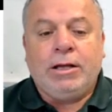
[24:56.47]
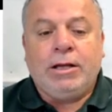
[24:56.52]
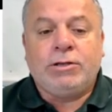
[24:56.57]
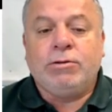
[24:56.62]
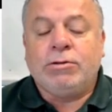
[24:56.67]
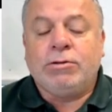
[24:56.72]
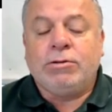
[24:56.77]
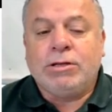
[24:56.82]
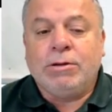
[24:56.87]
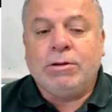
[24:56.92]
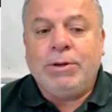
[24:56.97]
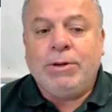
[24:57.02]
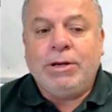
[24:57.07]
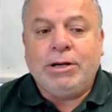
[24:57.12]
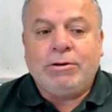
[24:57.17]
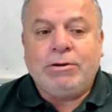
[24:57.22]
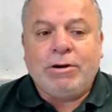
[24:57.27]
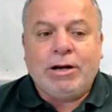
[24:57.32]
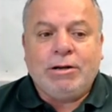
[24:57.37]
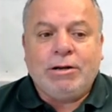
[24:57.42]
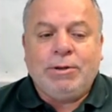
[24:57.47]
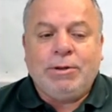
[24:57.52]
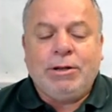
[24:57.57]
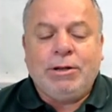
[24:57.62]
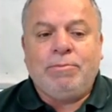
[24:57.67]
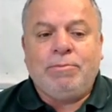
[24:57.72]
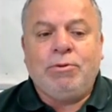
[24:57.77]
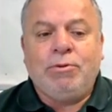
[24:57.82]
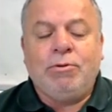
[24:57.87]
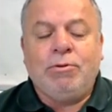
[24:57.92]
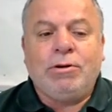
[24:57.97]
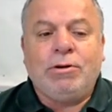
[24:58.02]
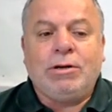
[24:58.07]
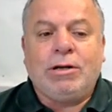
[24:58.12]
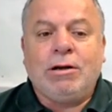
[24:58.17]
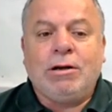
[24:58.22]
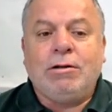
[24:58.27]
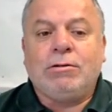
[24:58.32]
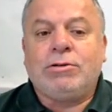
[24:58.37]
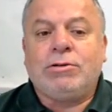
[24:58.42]
It's also been incredibly
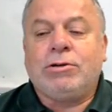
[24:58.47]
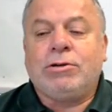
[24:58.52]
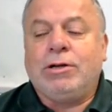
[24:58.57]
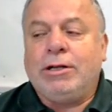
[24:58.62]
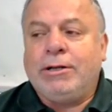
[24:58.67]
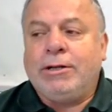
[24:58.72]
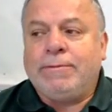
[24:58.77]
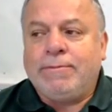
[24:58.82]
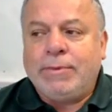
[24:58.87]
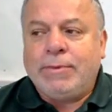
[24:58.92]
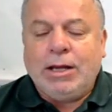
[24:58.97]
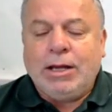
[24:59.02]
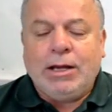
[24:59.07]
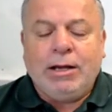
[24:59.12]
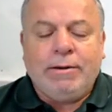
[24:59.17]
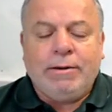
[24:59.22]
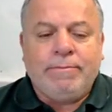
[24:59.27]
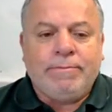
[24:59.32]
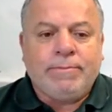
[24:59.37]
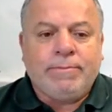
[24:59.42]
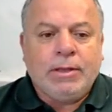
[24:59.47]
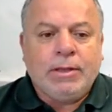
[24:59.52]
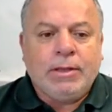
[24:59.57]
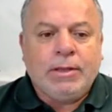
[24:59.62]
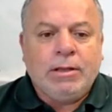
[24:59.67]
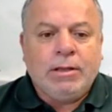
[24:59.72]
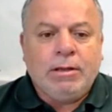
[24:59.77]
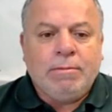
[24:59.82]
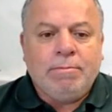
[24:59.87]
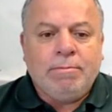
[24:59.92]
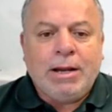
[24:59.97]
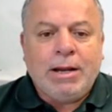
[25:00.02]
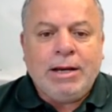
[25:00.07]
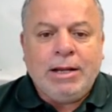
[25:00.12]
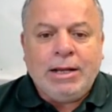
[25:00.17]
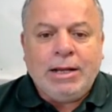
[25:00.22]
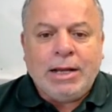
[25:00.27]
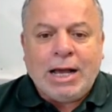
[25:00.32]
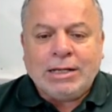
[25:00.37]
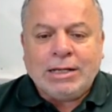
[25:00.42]
important culturally.
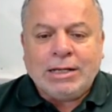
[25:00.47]
Many